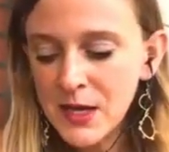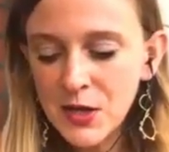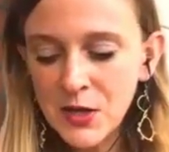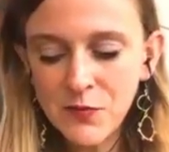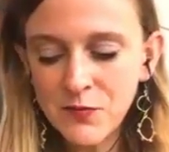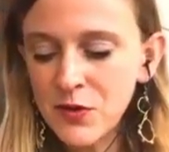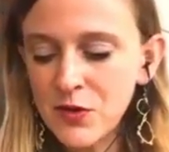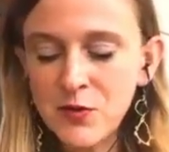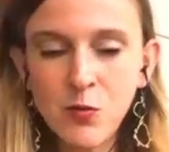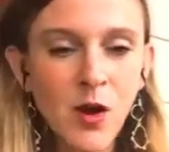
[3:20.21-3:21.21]
you know,
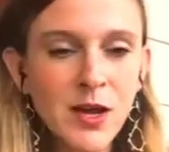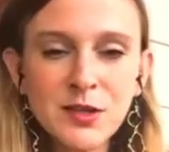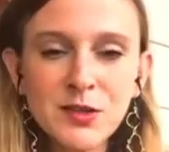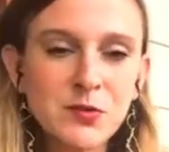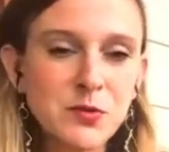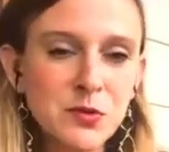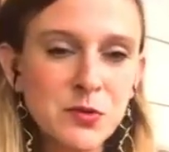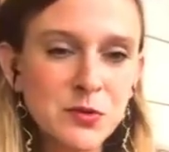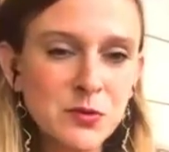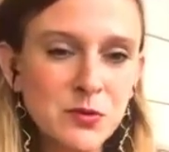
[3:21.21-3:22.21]
walk us
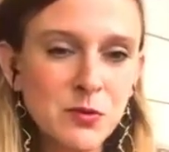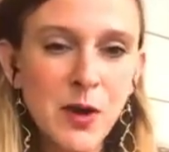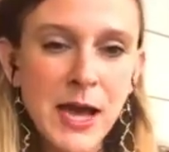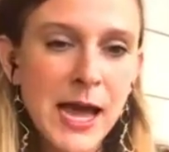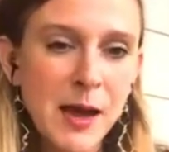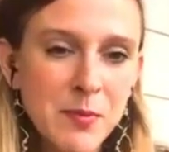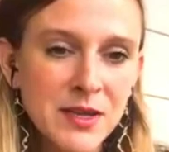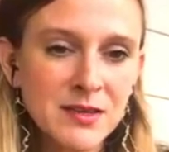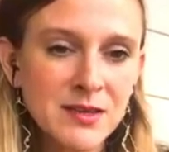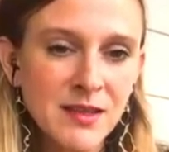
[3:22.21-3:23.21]
through what happened